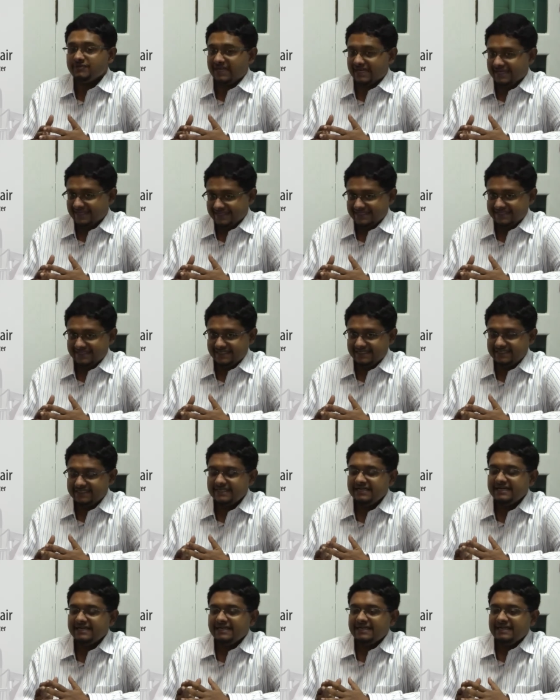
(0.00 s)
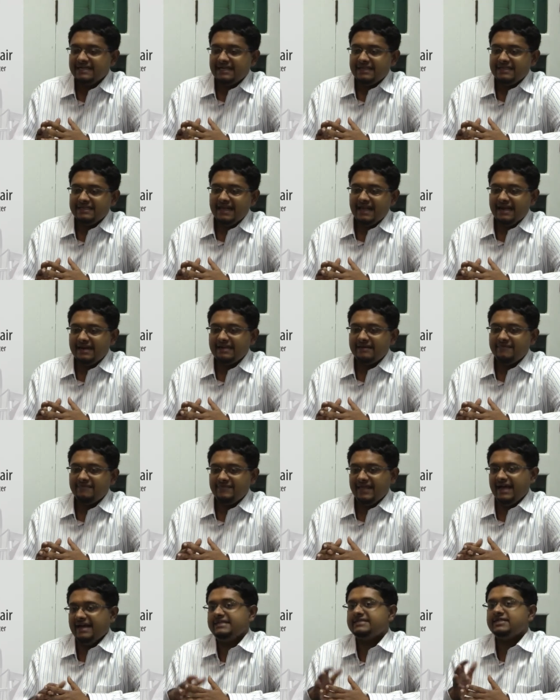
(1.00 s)
that content, then
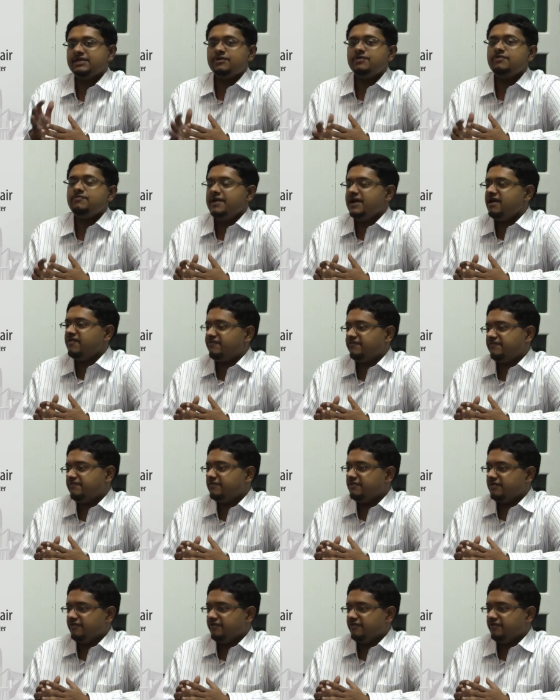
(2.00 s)
that is a good way of